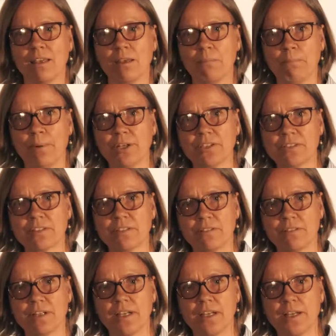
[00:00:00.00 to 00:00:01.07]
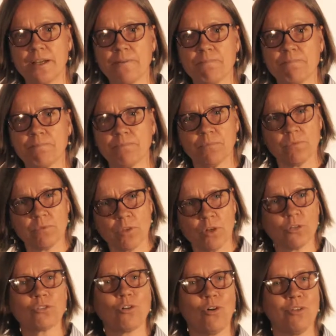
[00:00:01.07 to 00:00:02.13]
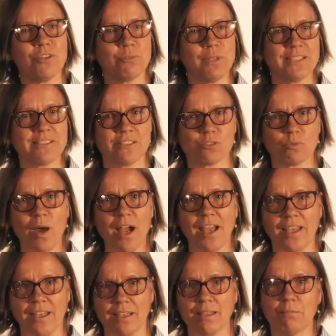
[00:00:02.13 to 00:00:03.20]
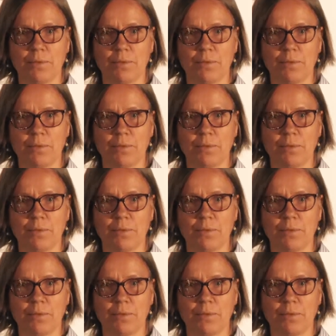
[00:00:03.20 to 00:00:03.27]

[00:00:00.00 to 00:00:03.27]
but not all the reasons why.